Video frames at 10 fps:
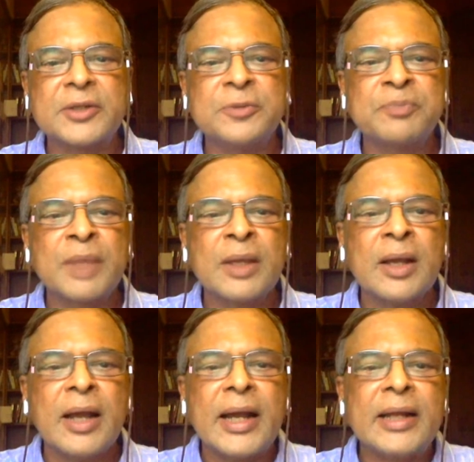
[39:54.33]
grade
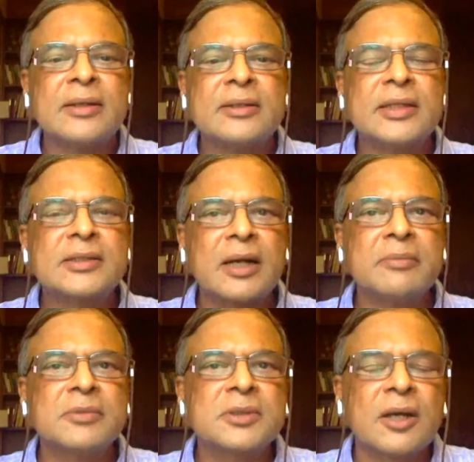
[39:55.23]
you. And
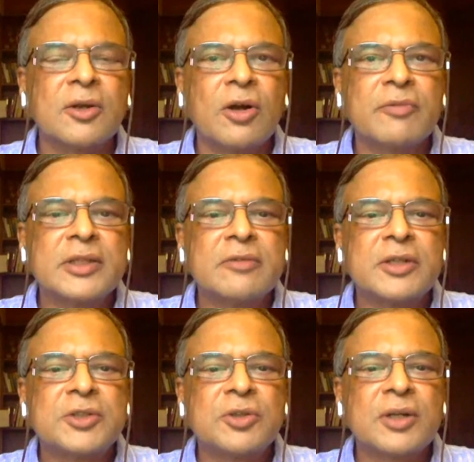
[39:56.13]
this comes
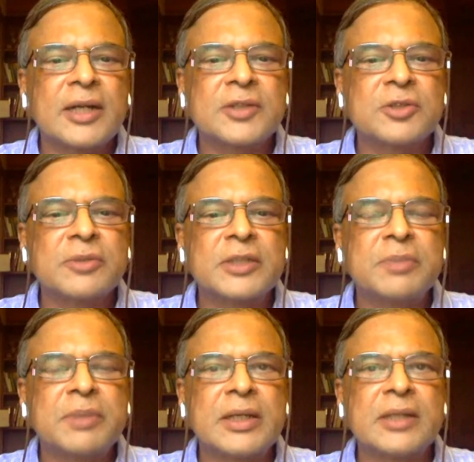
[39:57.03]
along with a virtual
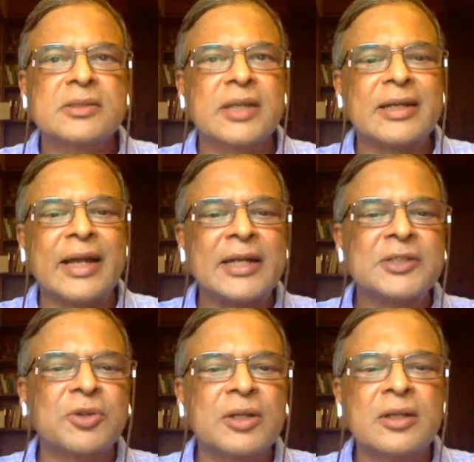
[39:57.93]
classroom experience
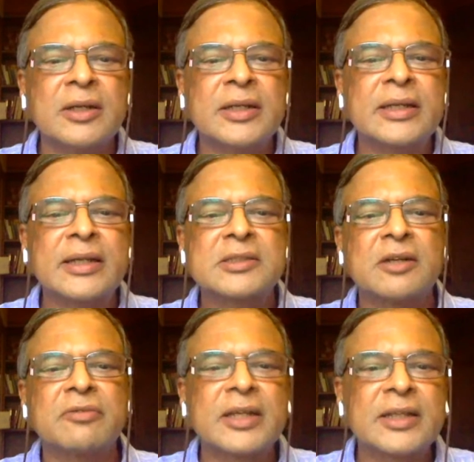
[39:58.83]
and hands-on
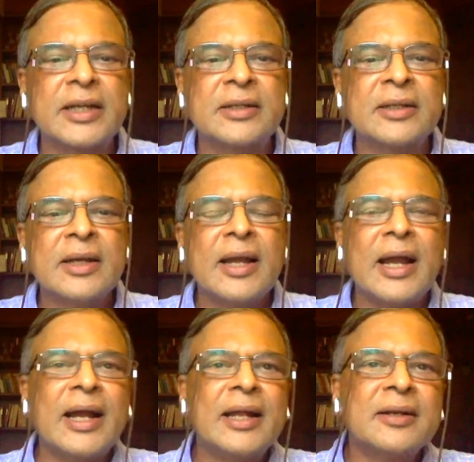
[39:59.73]
learning and stuff like
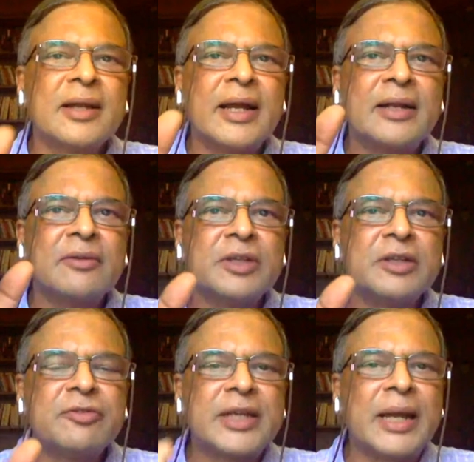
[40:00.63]
that. And
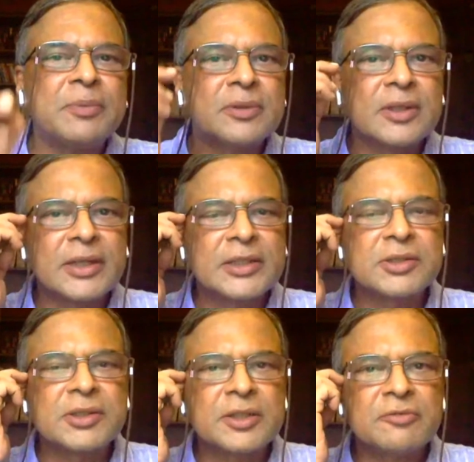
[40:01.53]
we've kept
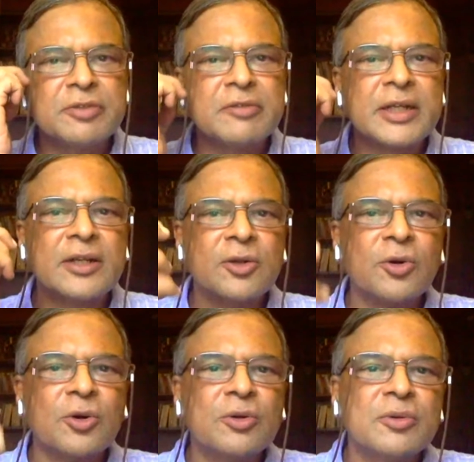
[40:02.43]
the registration
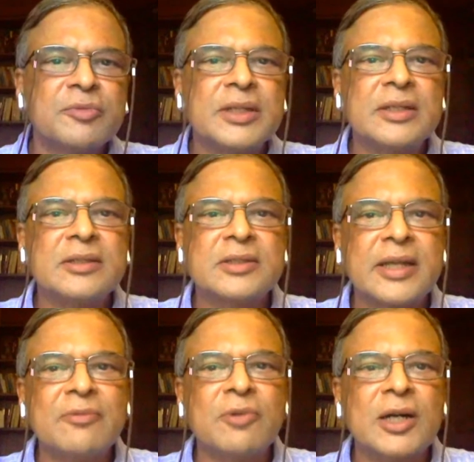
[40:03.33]
fee very low.
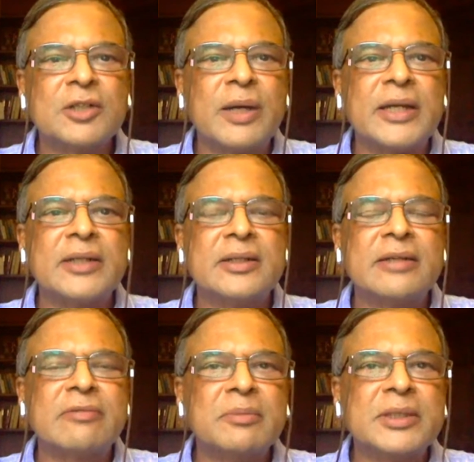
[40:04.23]
We say
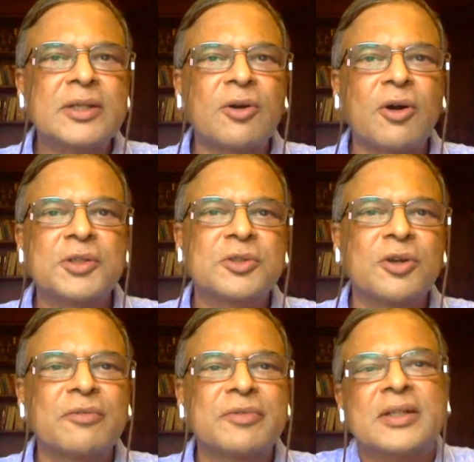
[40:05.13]
worldwide it will be the
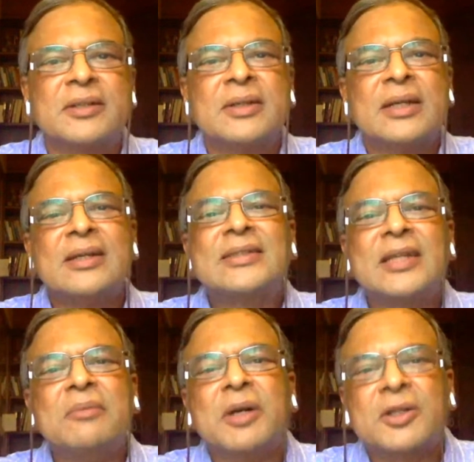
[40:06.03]
cost of a
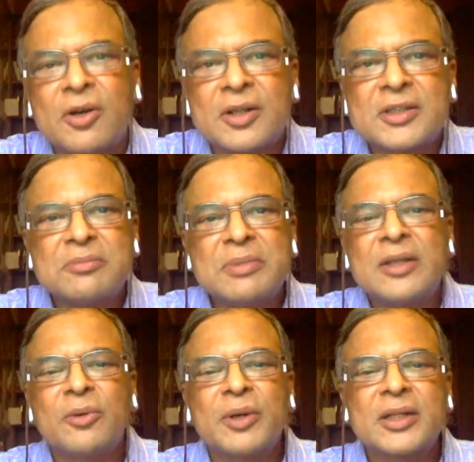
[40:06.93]

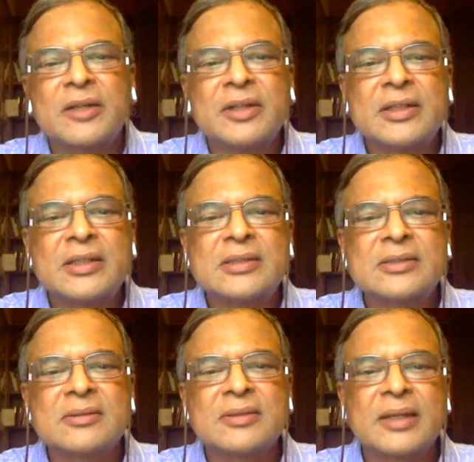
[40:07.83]
McDonald's meal or whatever
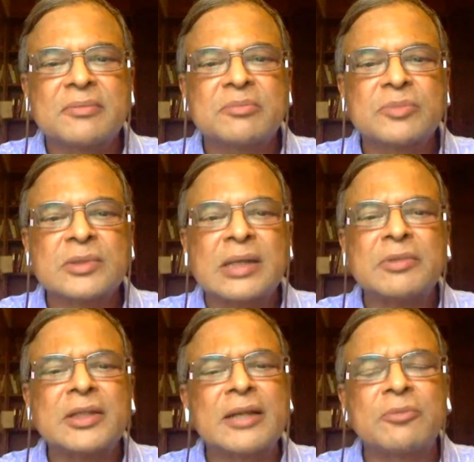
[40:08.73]
it is. Yeah,
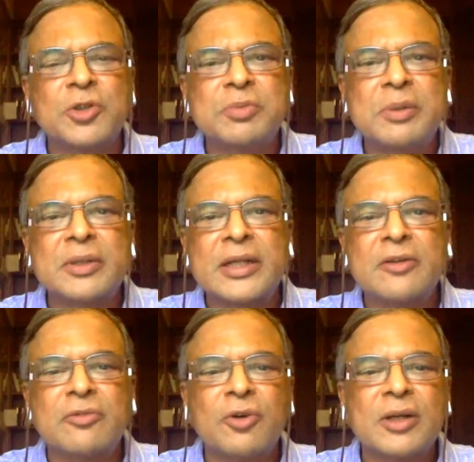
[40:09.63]
something that
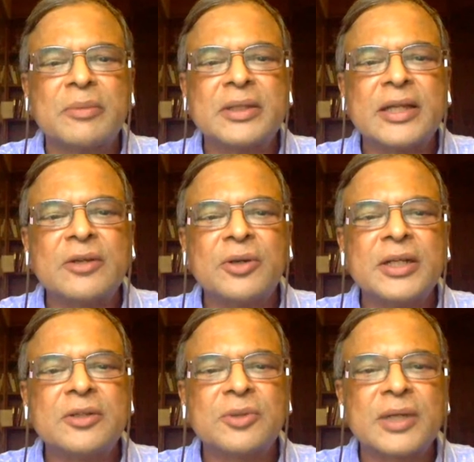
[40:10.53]
most people can afford. I
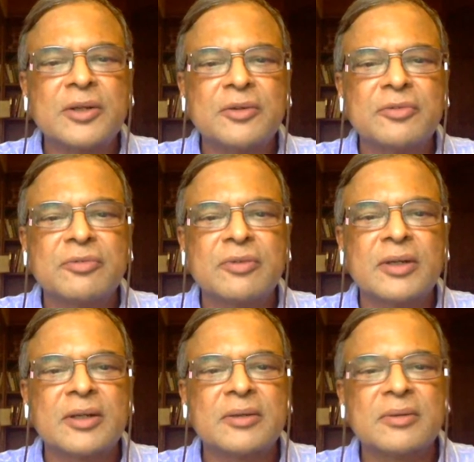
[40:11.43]
mean, they don't need to kind of